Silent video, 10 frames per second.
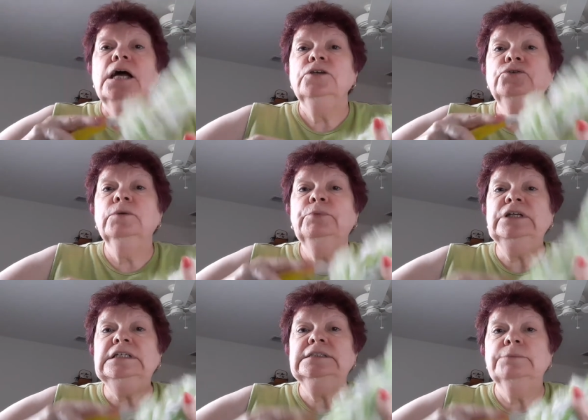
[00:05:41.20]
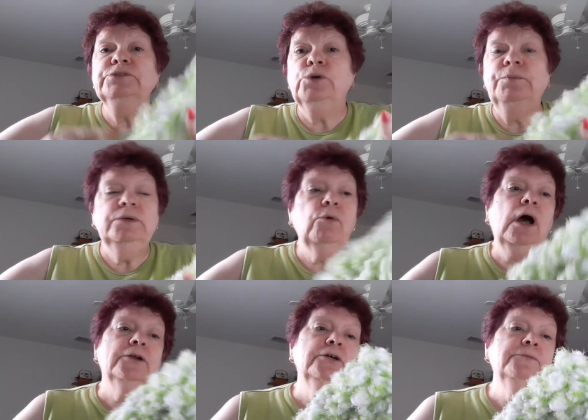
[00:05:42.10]
you can put in some soapy
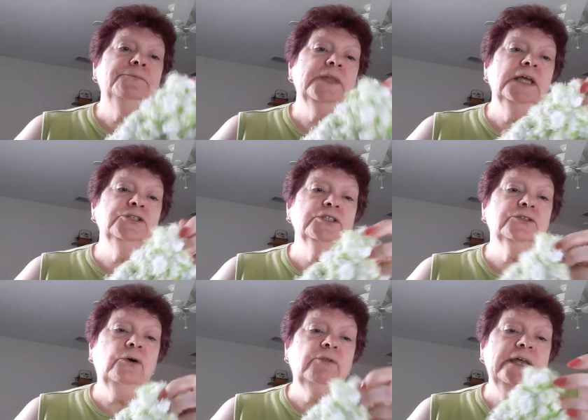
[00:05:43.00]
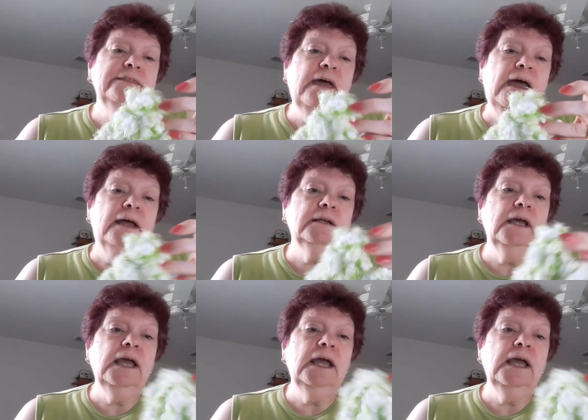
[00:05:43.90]
water and just go like that,